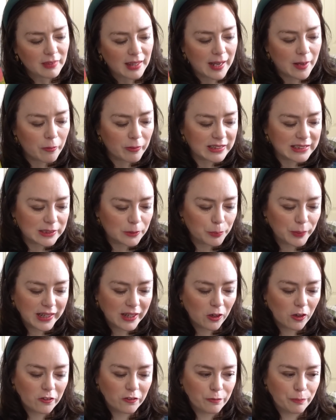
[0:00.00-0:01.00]
I went a
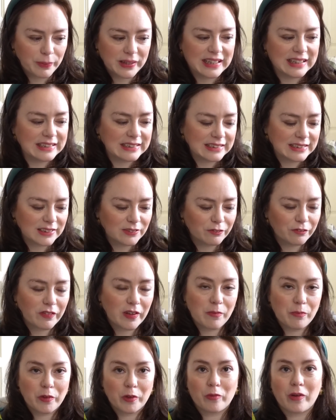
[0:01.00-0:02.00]
bit off-piste in
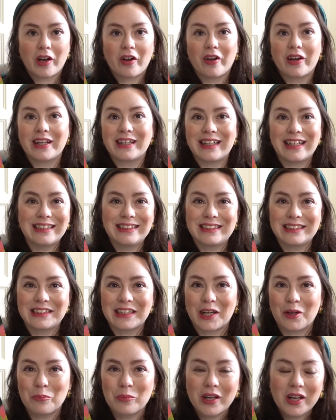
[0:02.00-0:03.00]
February and ended
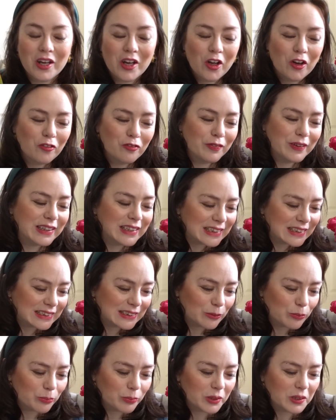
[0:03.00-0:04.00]
up reading
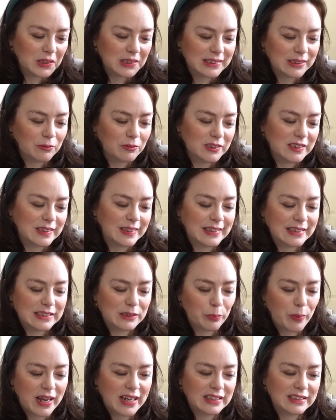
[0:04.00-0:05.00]
some books I wasn't
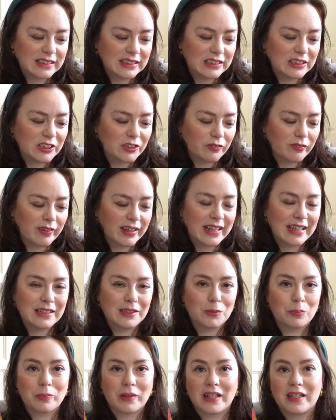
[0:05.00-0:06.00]
expecting to
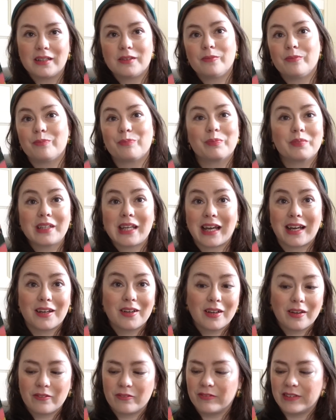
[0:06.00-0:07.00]
read, but
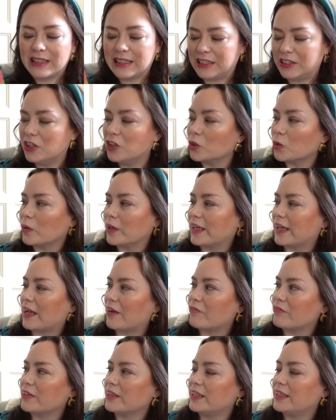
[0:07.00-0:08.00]
yeah, really enjoying
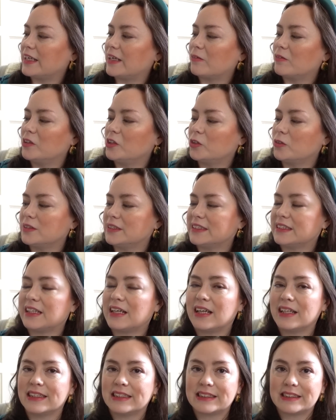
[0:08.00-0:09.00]
everything, which was
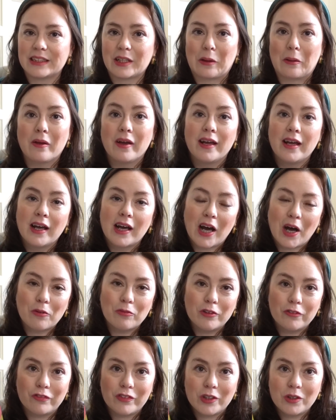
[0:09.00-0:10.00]
nice. So I'll
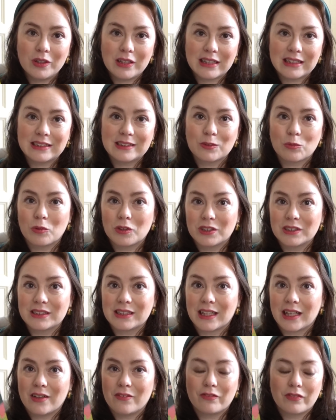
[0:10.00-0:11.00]
review this once
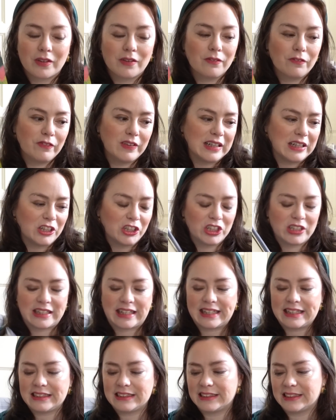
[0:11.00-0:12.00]
I've finished
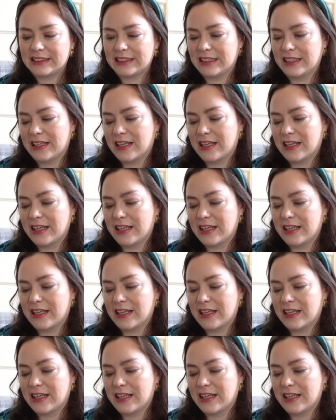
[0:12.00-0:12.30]
it.